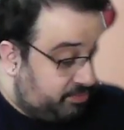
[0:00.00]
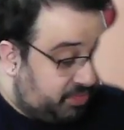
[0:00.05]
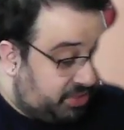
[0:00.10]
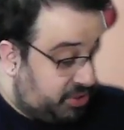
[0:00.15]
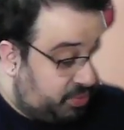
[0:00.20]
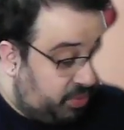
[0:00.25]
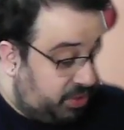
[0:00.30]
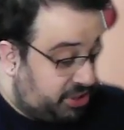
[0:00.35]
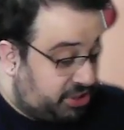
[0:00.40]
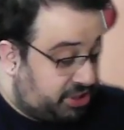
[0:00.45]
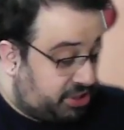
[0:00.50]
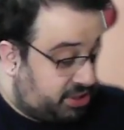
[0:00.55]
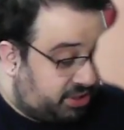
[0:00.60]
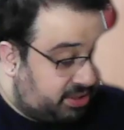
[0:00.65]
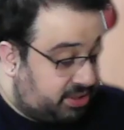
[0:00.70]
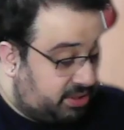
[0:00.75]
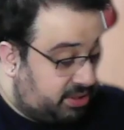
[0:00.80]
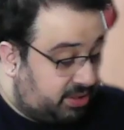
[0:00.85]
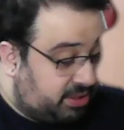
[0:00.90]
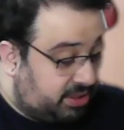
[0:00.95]
Switch
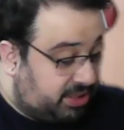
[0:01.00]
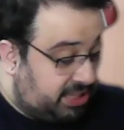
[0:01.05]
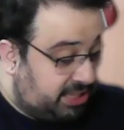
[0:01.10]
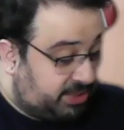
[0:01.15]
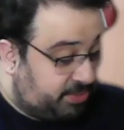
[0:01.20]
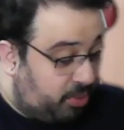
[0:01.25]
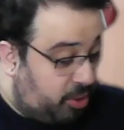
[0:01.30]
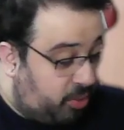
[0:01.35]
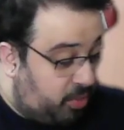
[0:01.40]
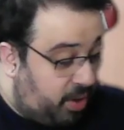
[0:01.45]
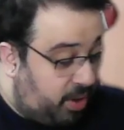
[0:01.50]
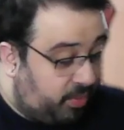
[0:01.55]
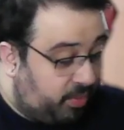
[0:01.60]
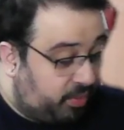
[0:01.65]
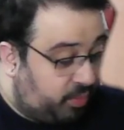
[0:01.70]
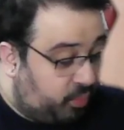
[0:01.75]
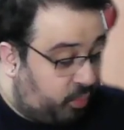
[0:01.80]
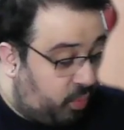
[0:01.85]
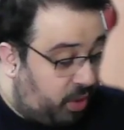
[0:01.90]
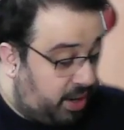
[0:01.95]
this Pokemon with
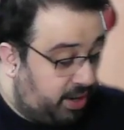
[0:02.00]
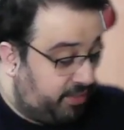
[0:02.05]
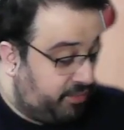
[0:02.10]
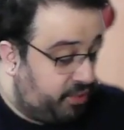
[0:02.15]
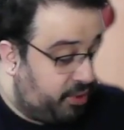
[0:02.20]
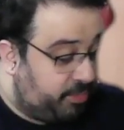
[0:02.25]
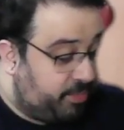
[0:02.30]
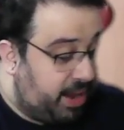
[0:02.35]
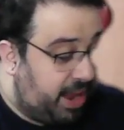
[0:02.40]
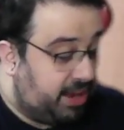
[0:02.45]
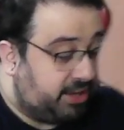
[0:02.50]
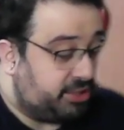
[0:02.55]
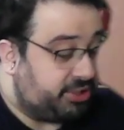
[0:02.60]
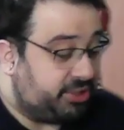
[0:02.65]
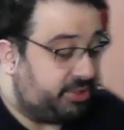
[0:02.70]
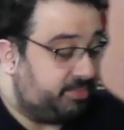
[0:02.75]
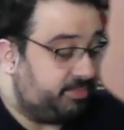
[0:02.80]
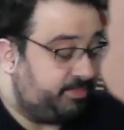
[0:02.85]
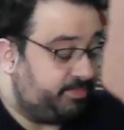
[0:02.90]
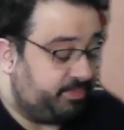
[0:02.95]
one of your
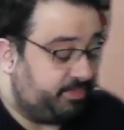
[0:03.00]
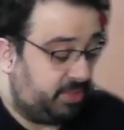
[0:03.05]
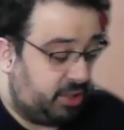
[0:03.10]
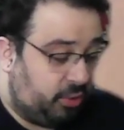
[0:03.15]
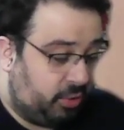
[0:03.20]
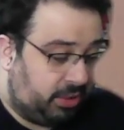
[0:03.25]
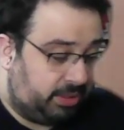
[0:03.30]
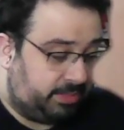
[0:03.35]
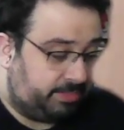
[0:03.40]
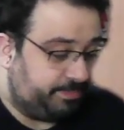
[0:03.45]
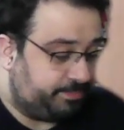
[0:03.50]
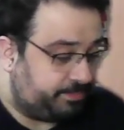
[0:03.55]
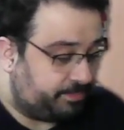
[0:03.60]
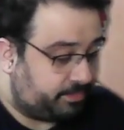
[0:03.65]
bench. Cool.